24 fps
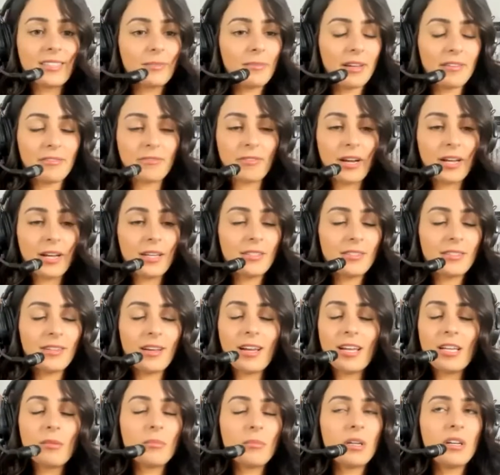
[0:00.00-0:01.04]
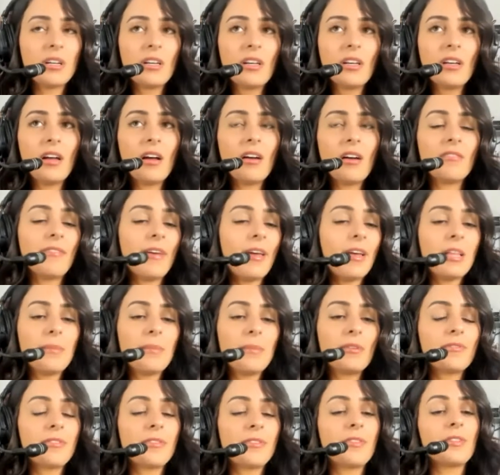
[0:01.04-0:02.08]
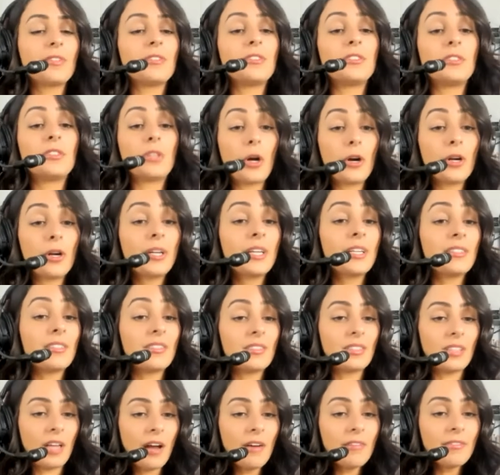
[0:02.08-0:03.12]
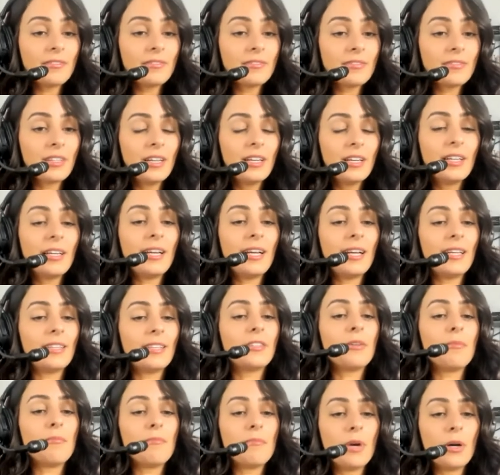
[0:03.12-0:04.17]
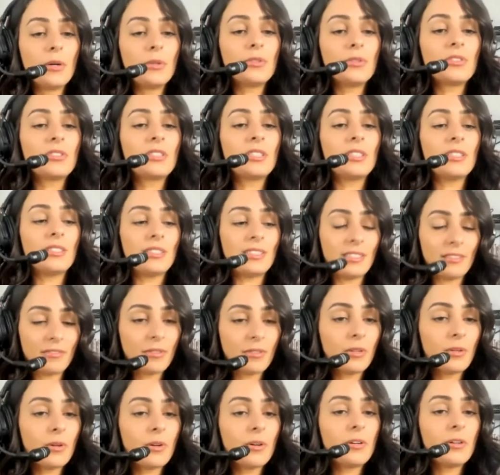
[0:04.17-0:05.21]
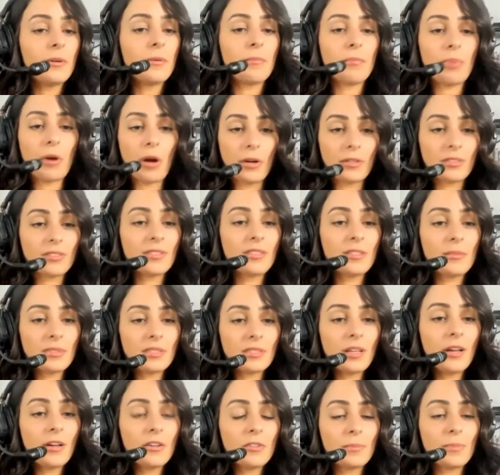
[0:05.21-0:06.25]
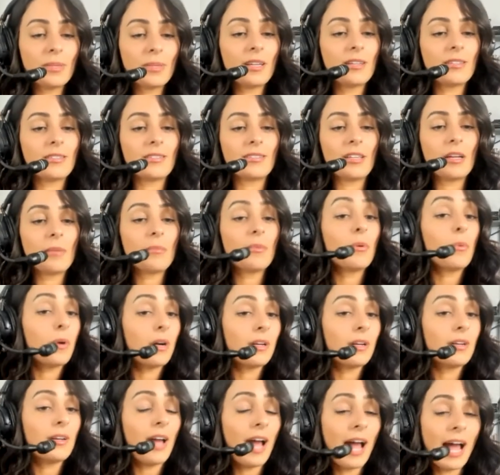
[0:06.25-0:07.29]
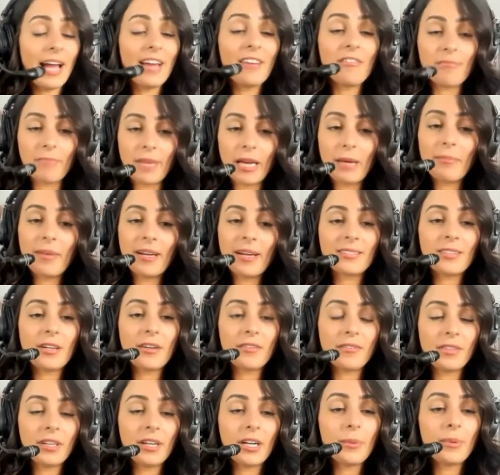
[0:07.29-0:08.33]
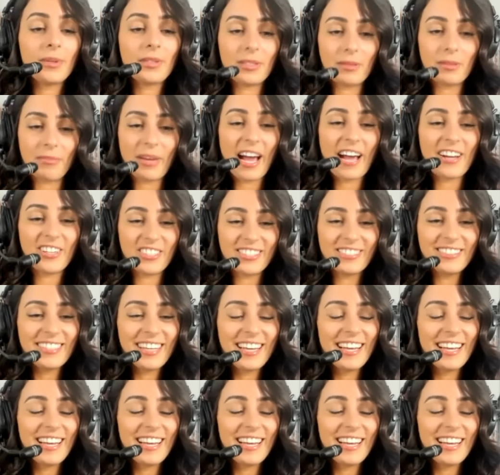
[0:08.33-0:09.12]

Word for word: and my friends i am mm-hmm. available for their darkest stuff mm-hmm. and their most difficult parts of themselves because number one i've met myself there with compassion